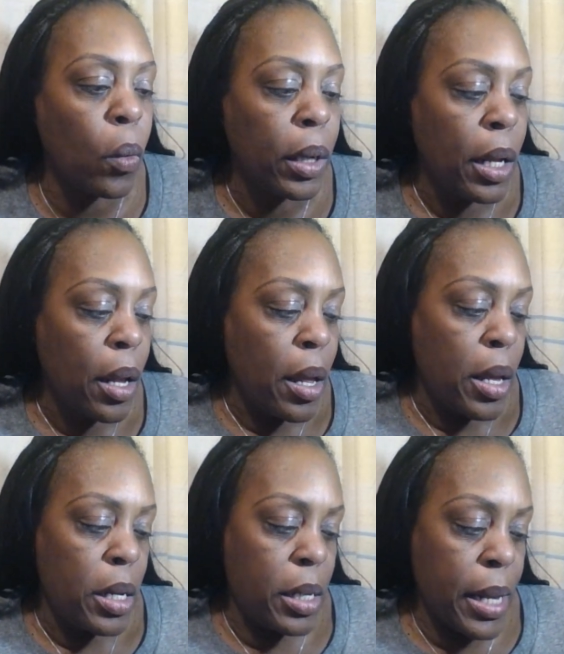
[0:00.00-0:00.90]

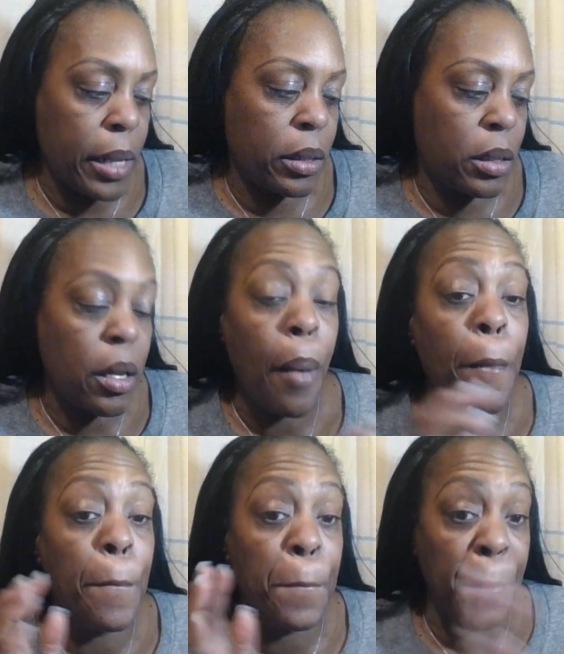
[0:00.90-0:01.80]
yes.
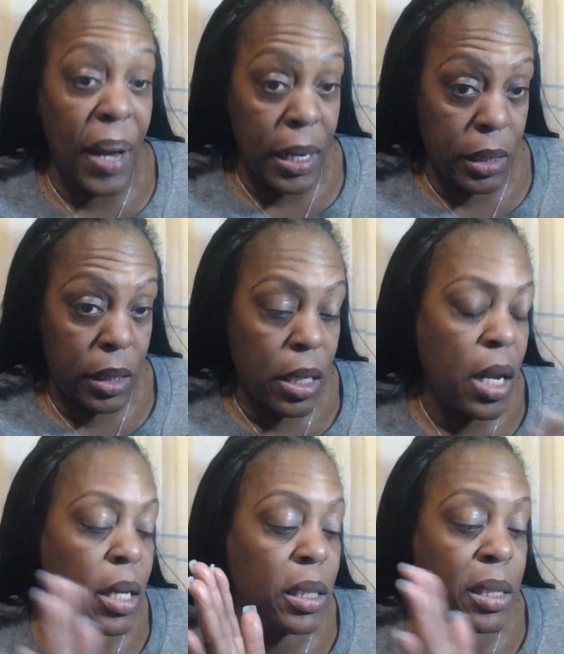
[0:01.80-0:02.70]
But,
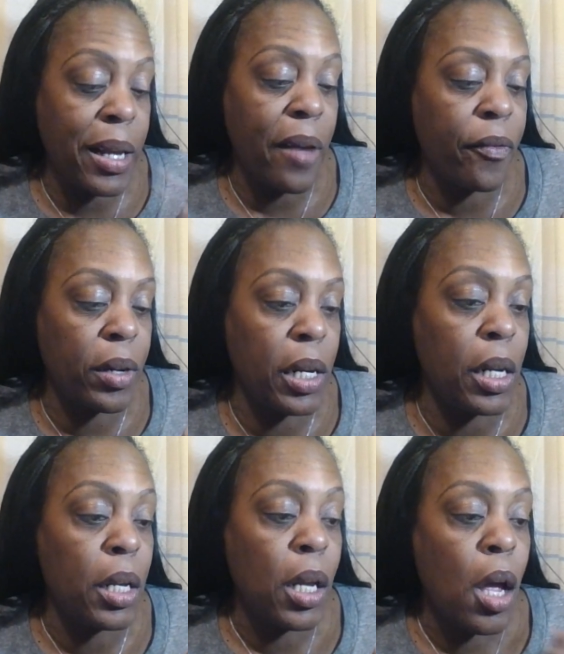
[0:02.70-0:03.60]
definitely,
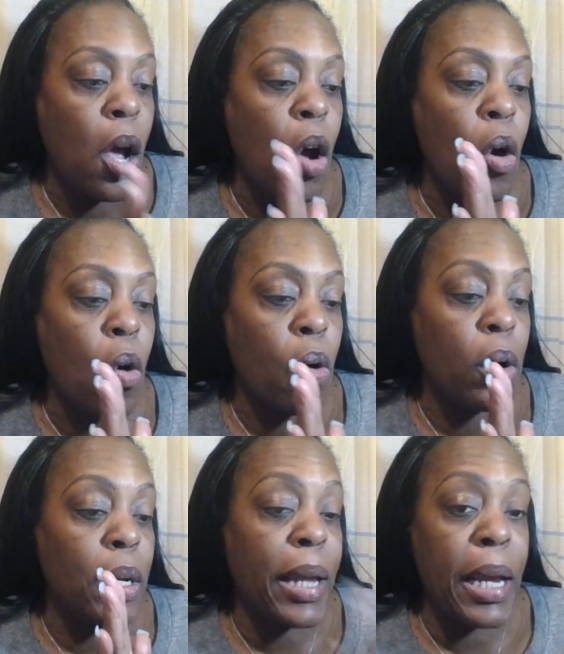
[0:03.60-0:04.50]

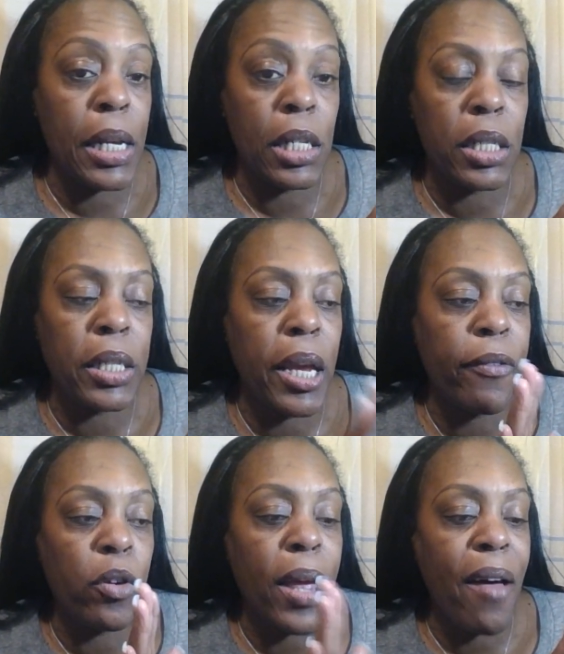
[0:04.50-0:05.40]
ladies, if you have
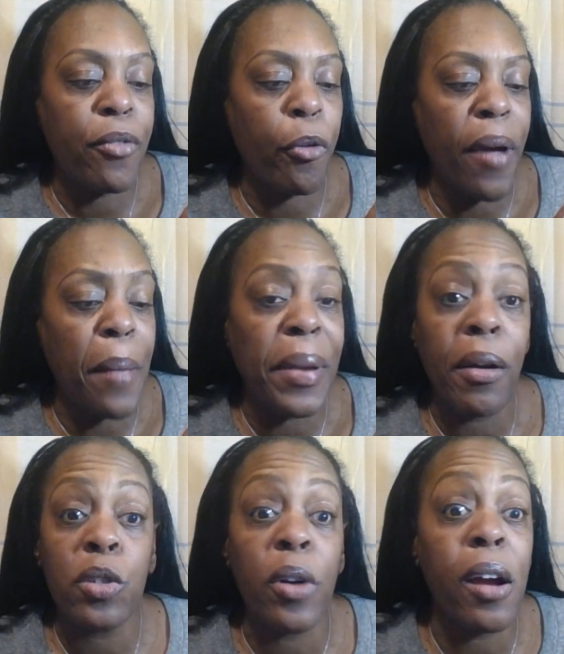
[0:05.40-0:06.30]
your grandparents or,
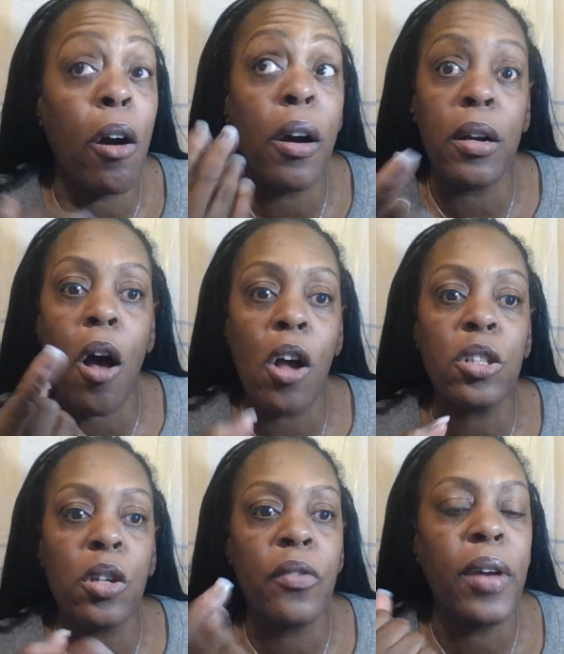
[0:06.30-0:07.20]
or and also if you
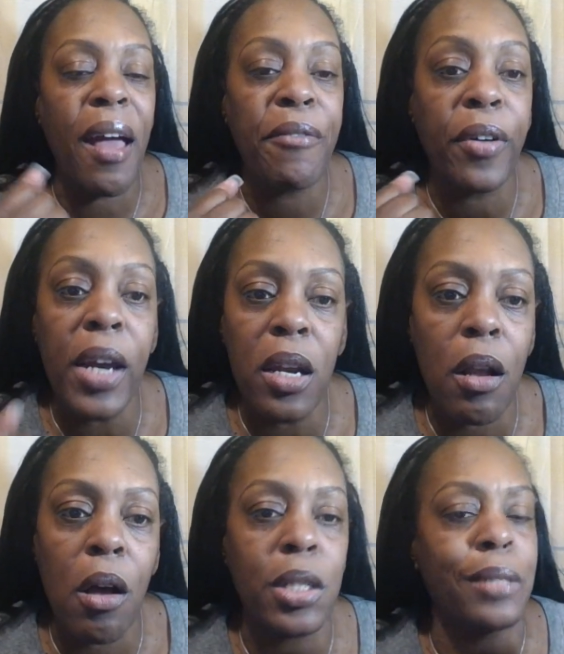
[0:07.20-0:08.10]
have your in-laws,
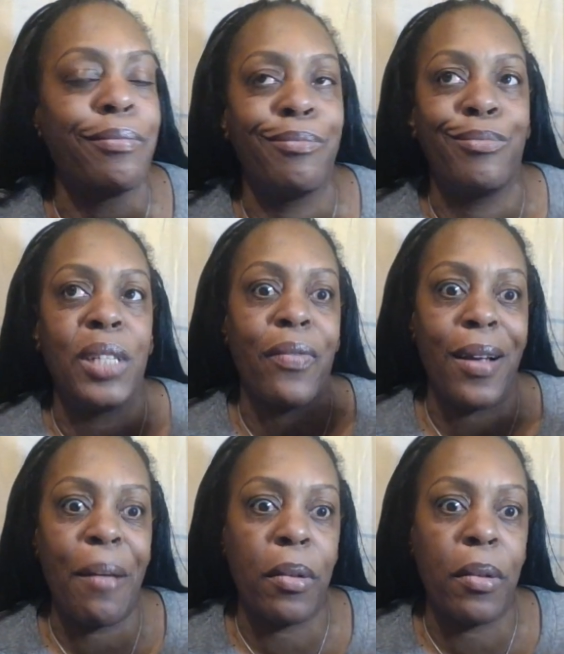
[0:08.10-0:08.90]
I forgot about that.